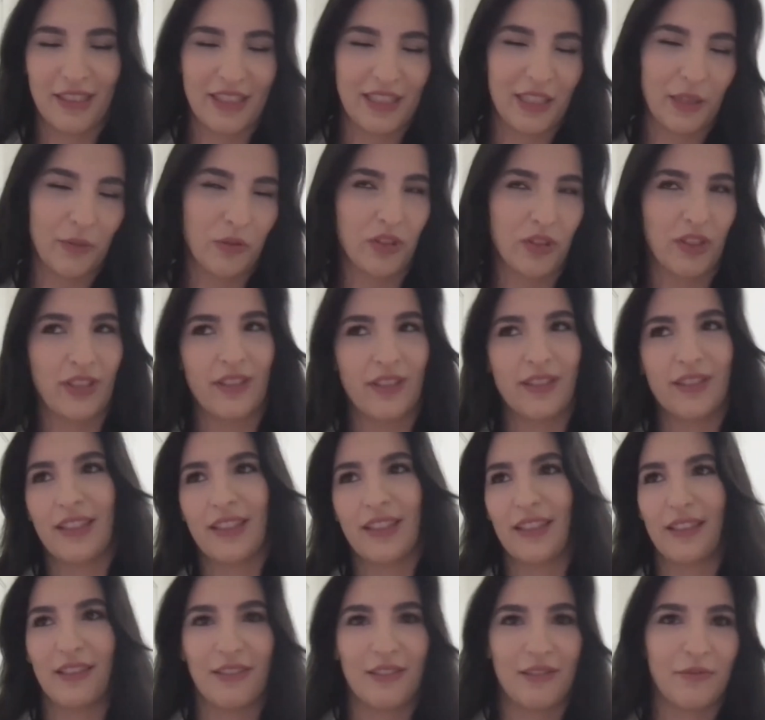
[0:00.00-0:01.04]
receptionist
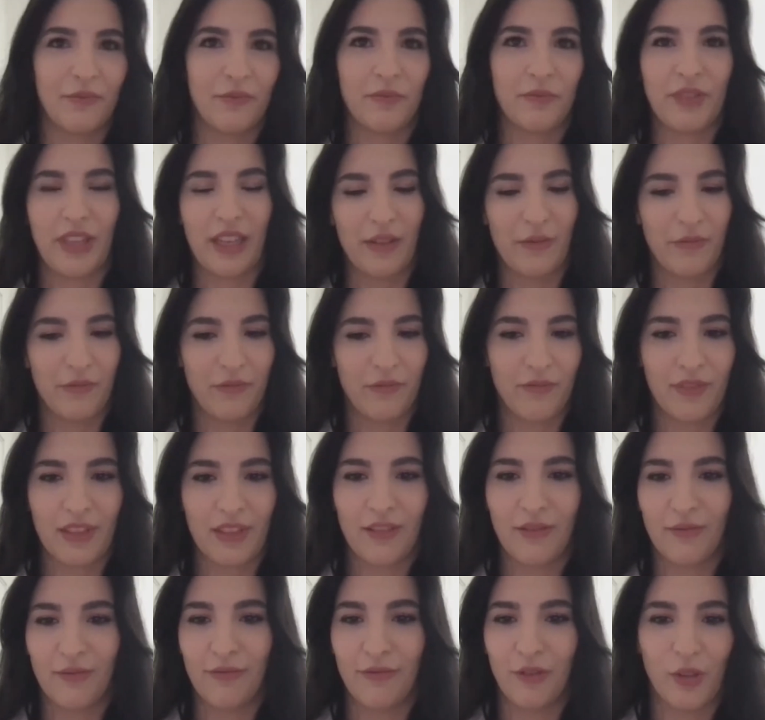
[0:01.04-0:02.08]
and
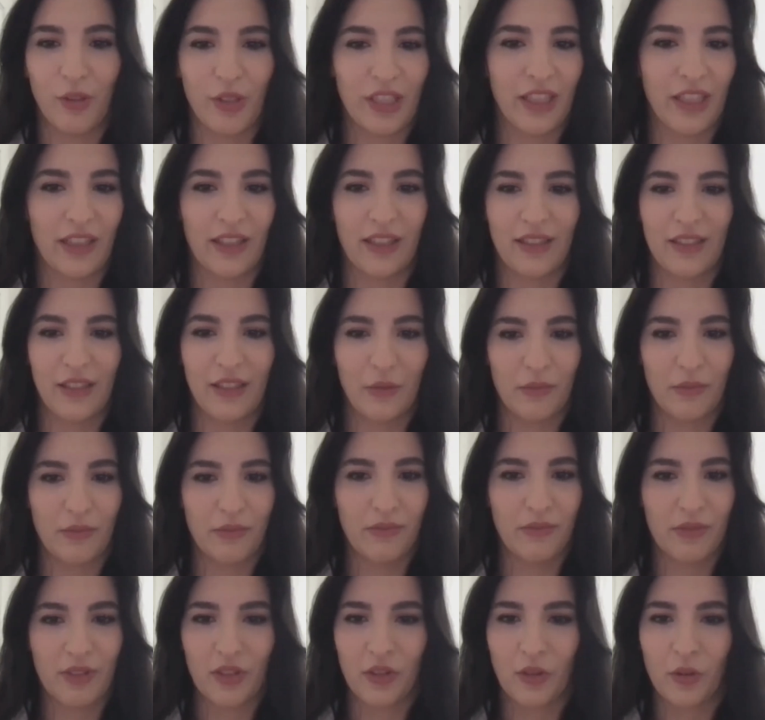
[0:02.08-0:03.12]
working
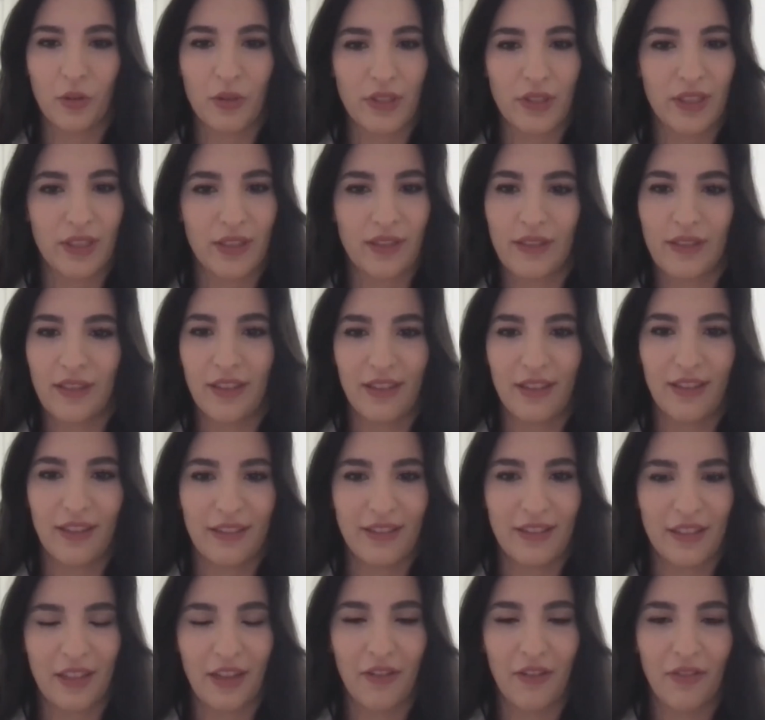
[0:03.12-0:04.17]
some stores
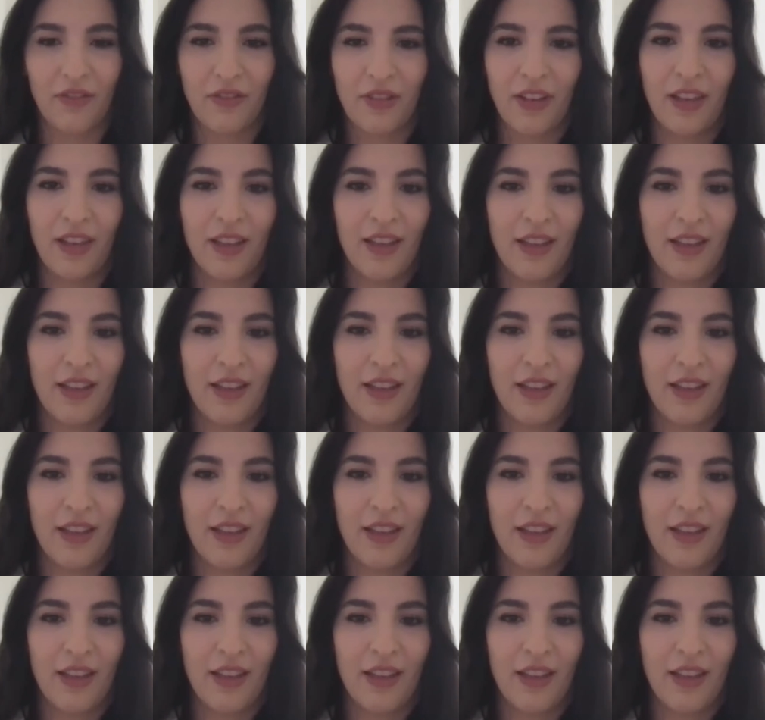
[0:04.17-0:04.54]
stuff